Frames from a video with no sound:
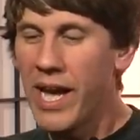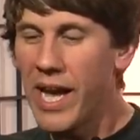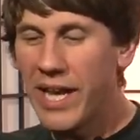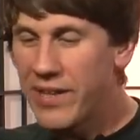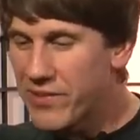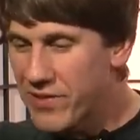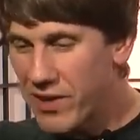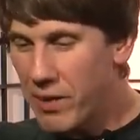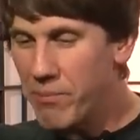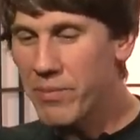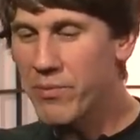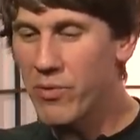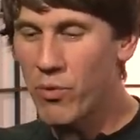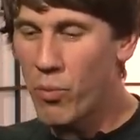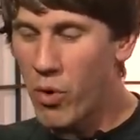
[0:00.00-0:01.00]
and
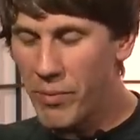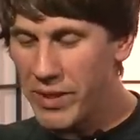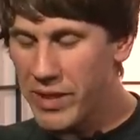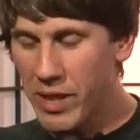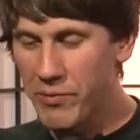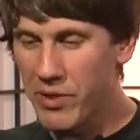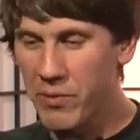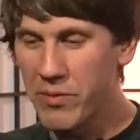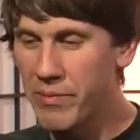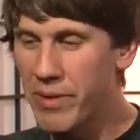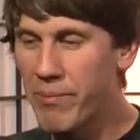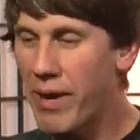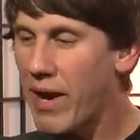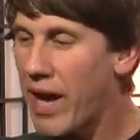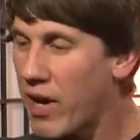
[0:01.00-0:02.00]
some woman comes up to me
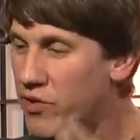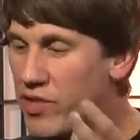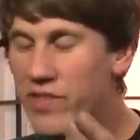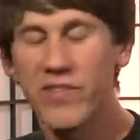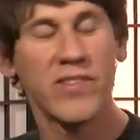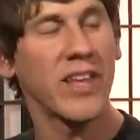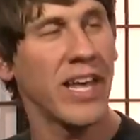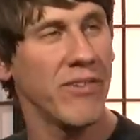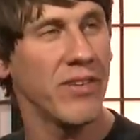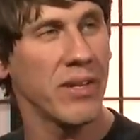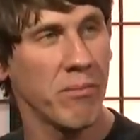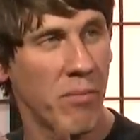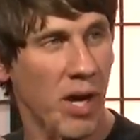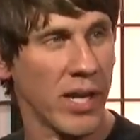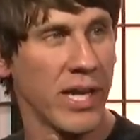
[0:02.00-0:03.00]
about how she's
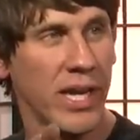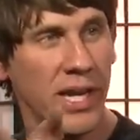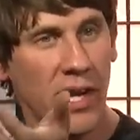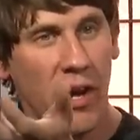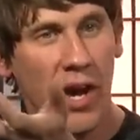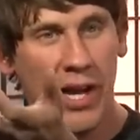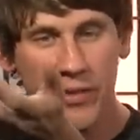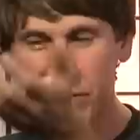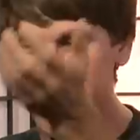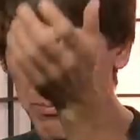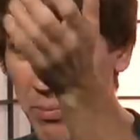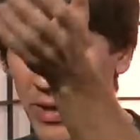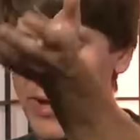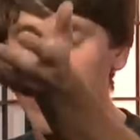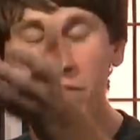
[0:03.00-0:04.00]
saving money at the
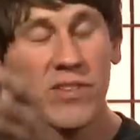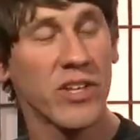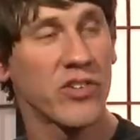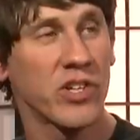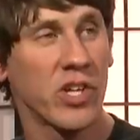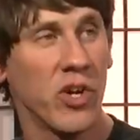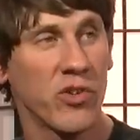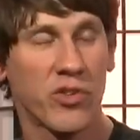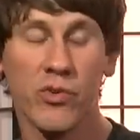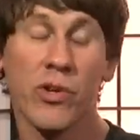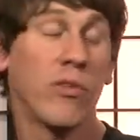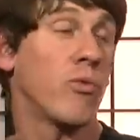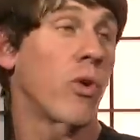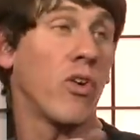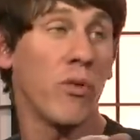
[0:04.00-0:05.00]
places that she goes to
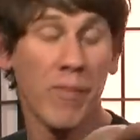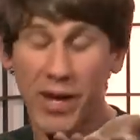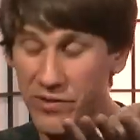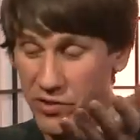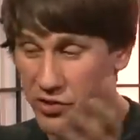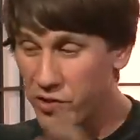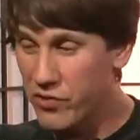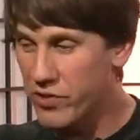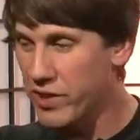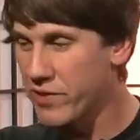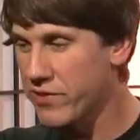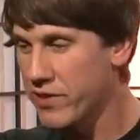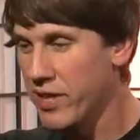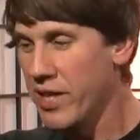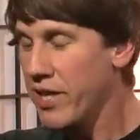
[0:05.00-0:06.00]
in rural
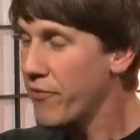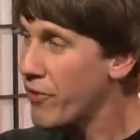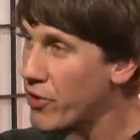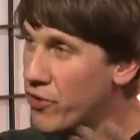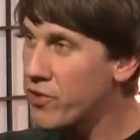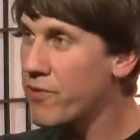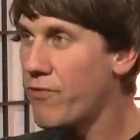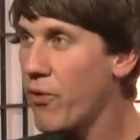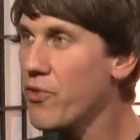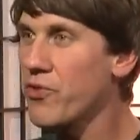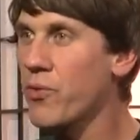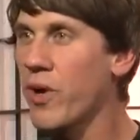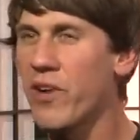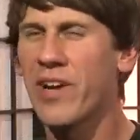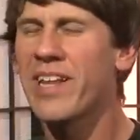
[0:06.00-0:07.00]
Massachusetts for using
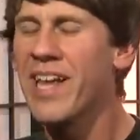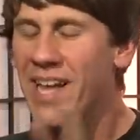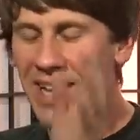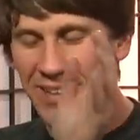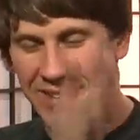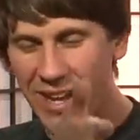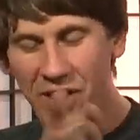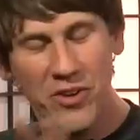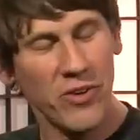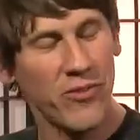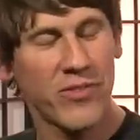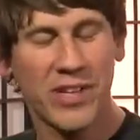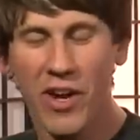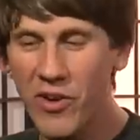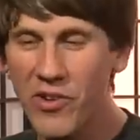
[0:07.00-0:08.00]
Foursquare. Like, tell your
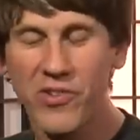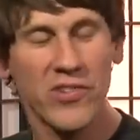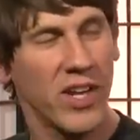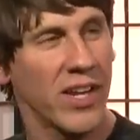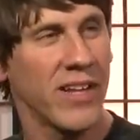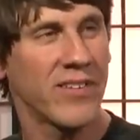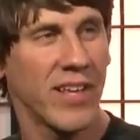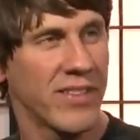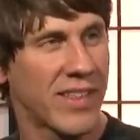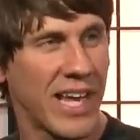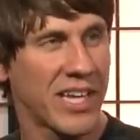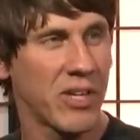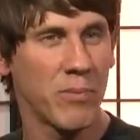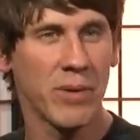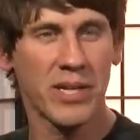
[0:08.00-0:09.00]
tell your son I said
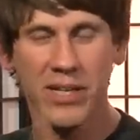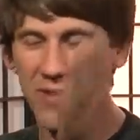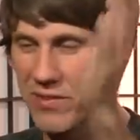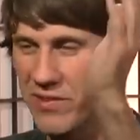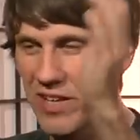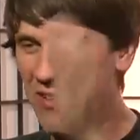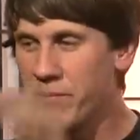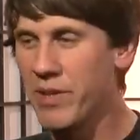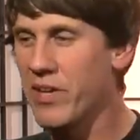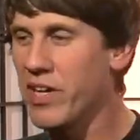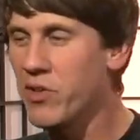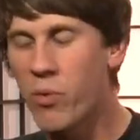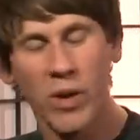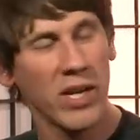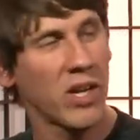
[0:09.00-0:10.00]
thank you because he saved me
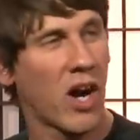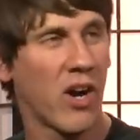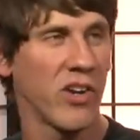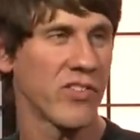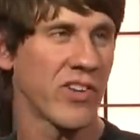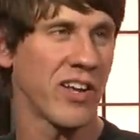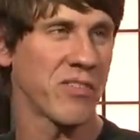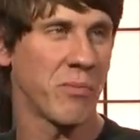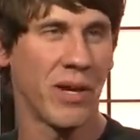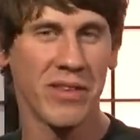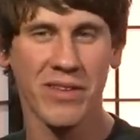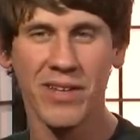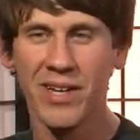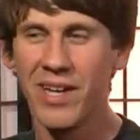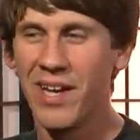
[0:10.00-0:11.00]
like twenty dollars last
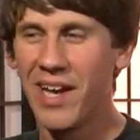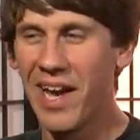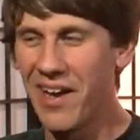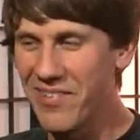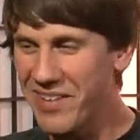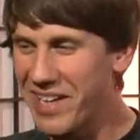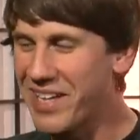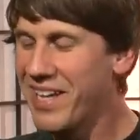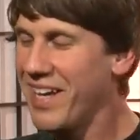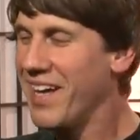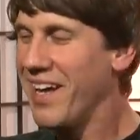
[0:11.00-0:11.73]
month. And I was like,